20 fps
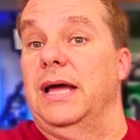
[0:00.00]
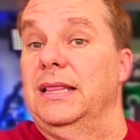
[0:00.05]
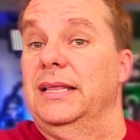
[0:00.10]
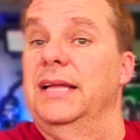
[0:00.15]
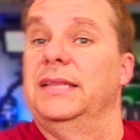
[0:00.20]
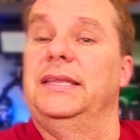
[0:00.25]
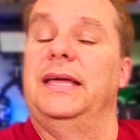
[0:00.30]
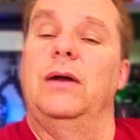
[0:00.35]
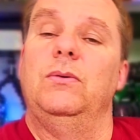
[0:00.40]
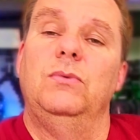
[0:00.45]
I
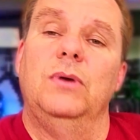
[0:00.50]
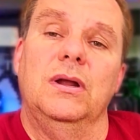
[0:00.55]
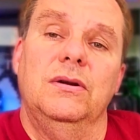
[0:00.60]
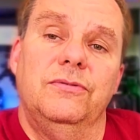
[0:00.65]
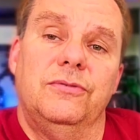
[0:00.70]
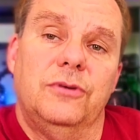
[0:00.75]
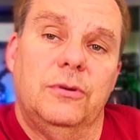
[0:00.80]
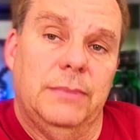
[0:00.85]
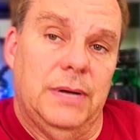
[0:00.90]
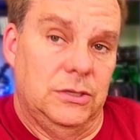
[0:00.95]
let that run
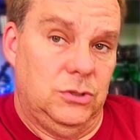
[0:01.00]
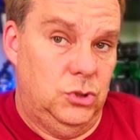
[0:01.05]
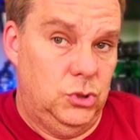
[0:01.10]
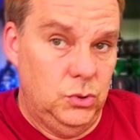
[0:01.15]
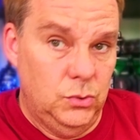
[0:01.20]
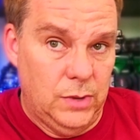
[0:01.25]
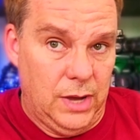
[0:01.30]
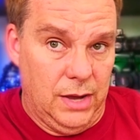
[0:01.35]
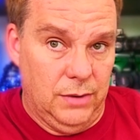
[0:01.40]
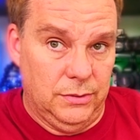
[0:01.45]
for about
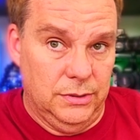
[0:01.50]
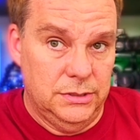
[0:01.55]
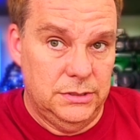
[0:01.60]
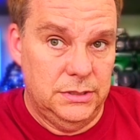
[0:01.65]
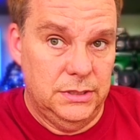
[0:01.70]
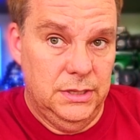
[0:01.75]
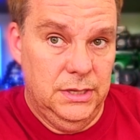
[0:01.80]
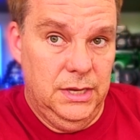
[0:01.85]
2 hours,